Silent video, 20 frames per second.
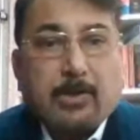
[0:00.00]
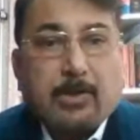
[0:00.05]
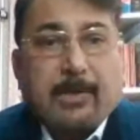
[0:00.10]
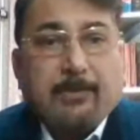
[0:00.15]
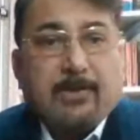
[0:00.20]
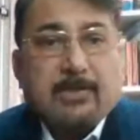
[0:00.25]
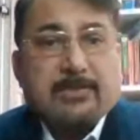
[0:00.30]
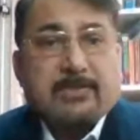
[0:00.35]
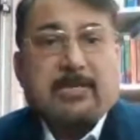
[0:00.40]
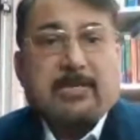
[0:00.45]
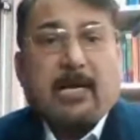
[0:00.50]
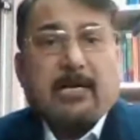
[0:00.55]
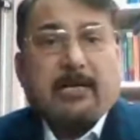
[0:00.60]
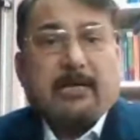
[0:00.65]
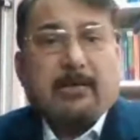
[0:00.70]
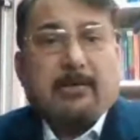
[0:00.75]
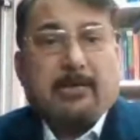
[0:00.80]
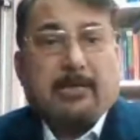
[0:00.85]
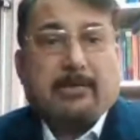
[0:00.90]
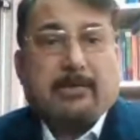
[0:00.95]
So I will
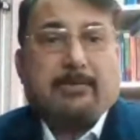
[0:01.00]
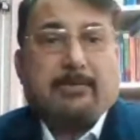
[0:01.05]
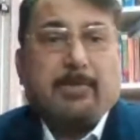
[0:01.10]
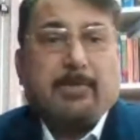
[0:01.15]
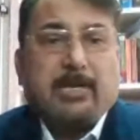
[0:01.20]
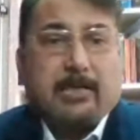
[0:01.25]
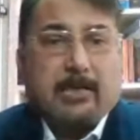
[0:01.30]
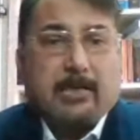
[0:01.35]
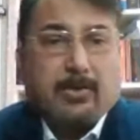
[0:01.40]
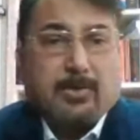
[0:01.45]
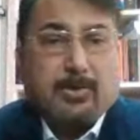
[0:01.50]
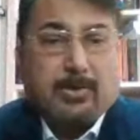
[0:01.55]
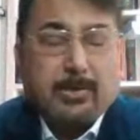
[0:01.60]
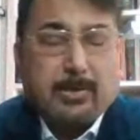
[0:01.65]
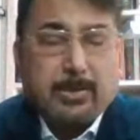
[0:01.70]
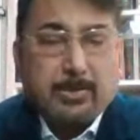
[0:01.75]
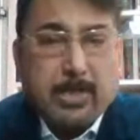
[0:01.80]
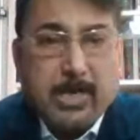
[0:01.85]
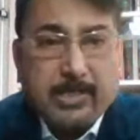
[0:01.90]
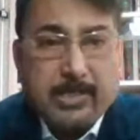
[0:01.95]
start by
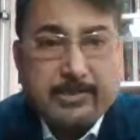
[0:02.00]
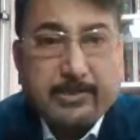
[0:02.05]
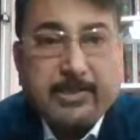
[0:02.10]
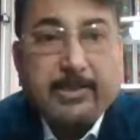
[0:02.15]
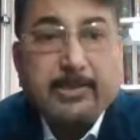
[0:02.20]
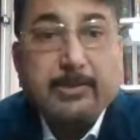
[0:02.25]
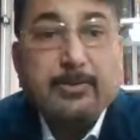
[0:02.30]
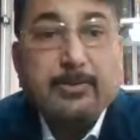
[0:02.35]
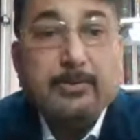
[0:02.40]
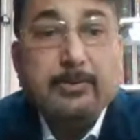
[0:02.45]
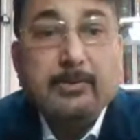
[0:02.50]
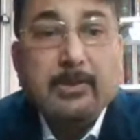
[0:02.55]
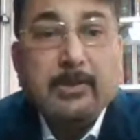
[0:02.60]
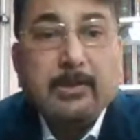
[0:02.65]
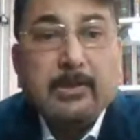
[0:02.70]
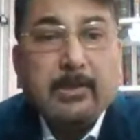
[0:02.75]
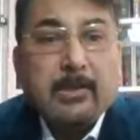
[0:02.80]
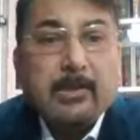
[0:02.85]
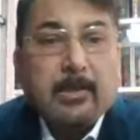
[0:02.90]
asking you